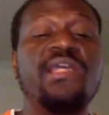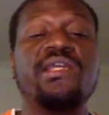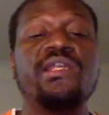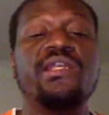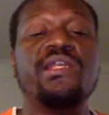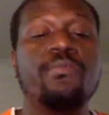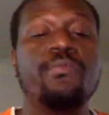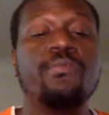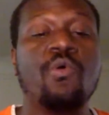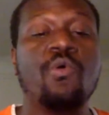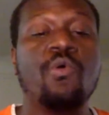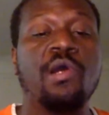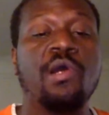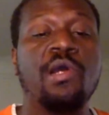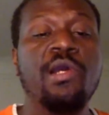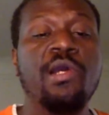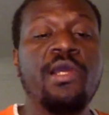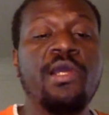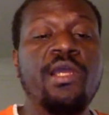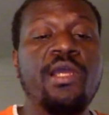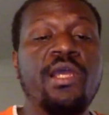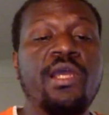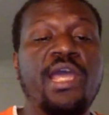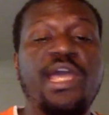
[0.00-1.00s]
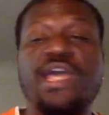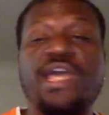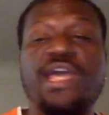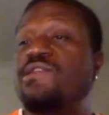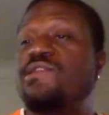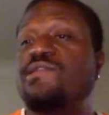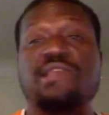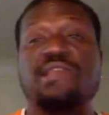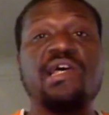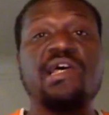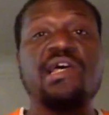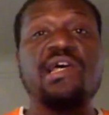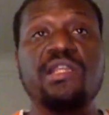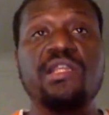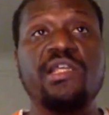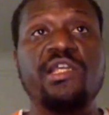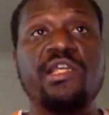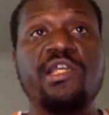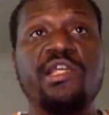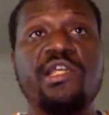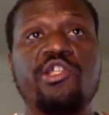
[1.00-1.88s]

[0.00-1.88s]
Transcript: anymore. And suddenly